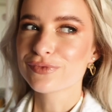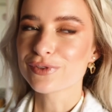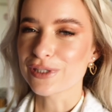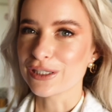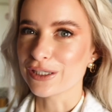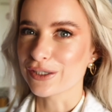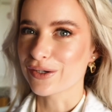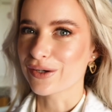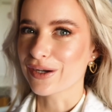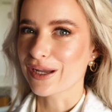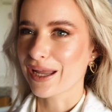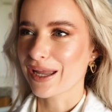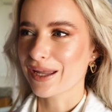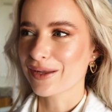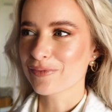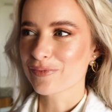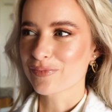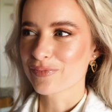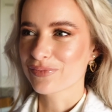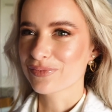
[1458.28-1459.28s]
Do I look okay?
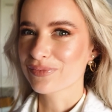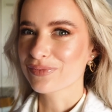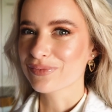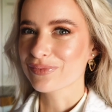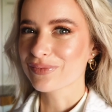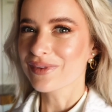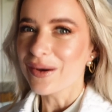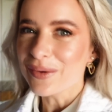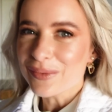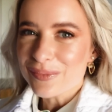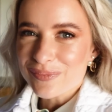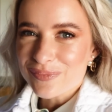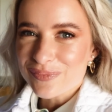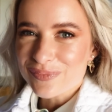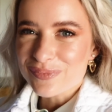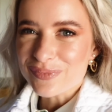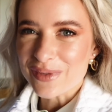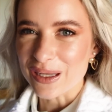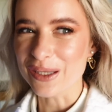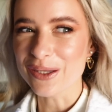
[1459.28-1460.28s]
Look beautiful. Oh,
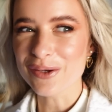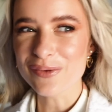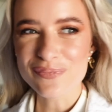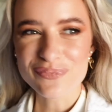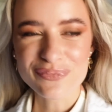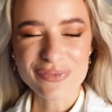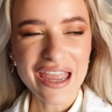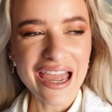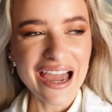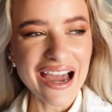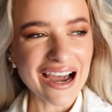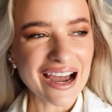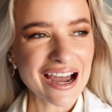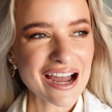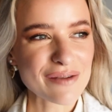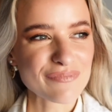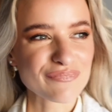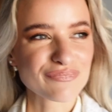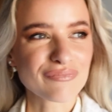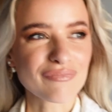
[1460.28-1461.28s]
thank you.
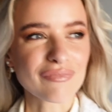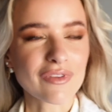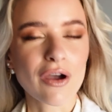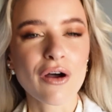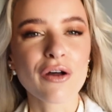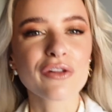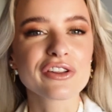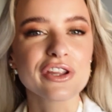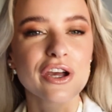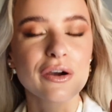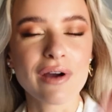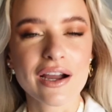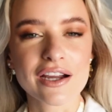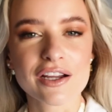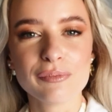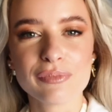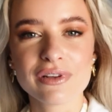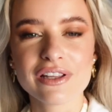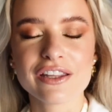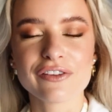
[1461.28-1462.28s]
Um, also, I
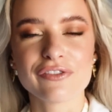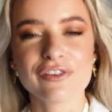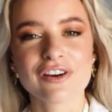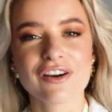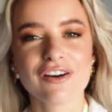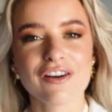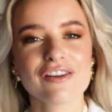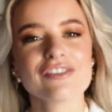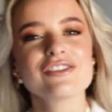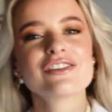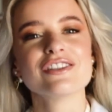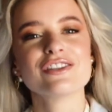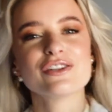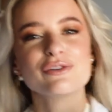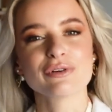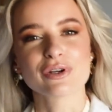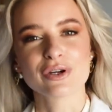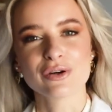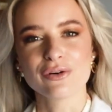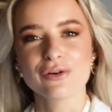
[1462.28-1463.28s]
completely forgot
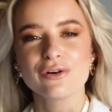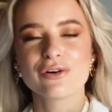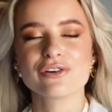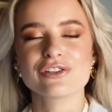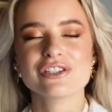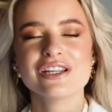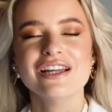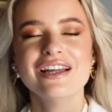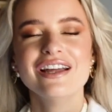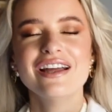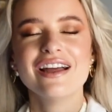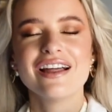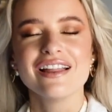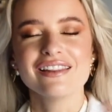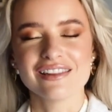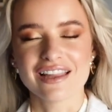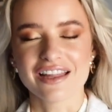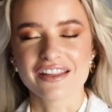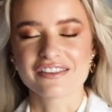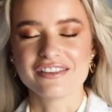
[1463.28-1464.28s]
to record
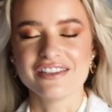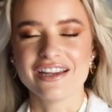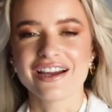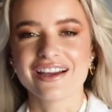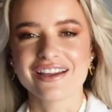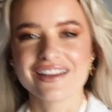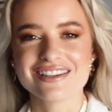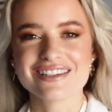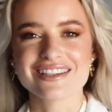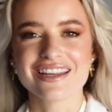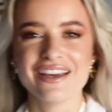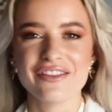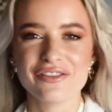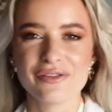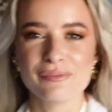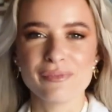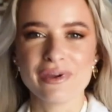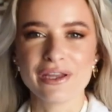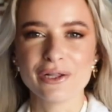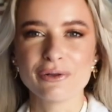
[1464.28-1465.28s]
last night at
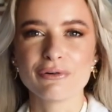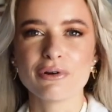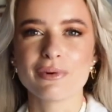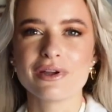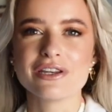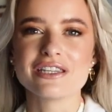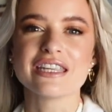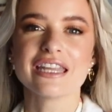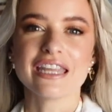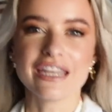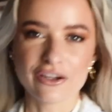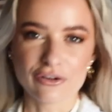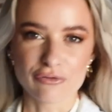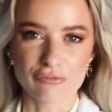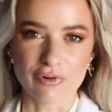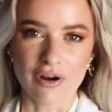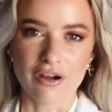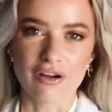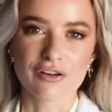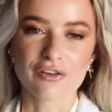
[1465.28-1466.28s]
the meal. We went to Eden
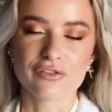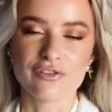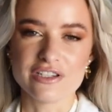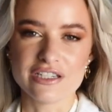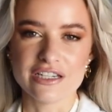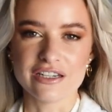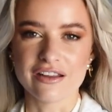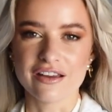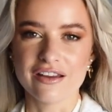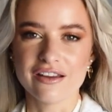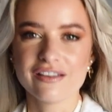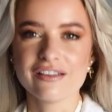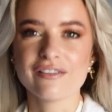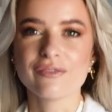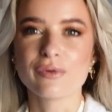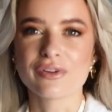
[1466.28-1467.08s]
Rock for dinner.